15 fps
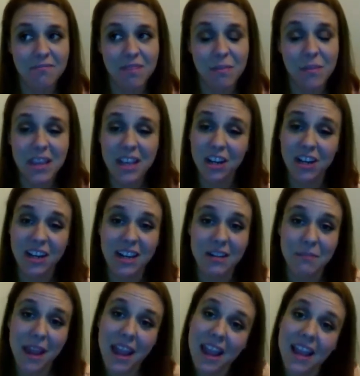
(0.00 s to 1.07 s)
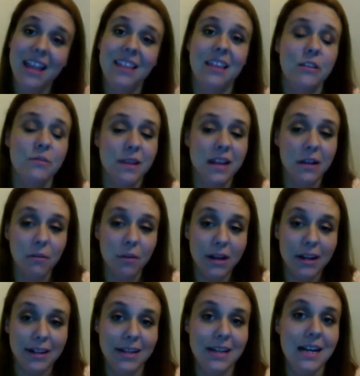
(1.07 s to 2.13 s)
meet and greet in May. That's when I hit
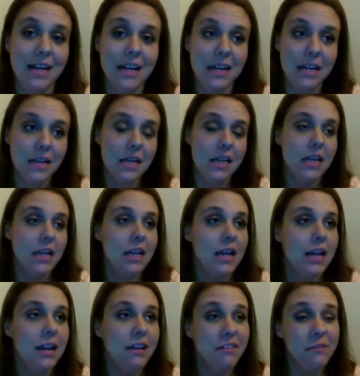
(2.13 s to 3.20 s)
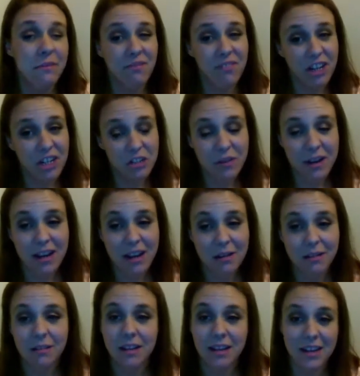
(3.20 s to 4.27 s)
199, and now I've been
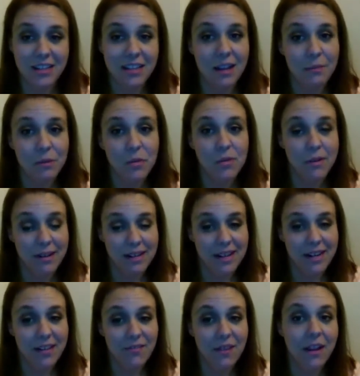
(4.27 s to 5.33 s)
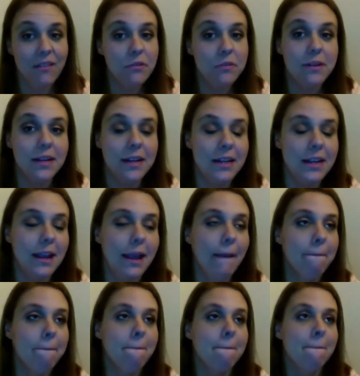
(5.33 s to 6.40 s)
fluctuating, like I said, between 195 to 198.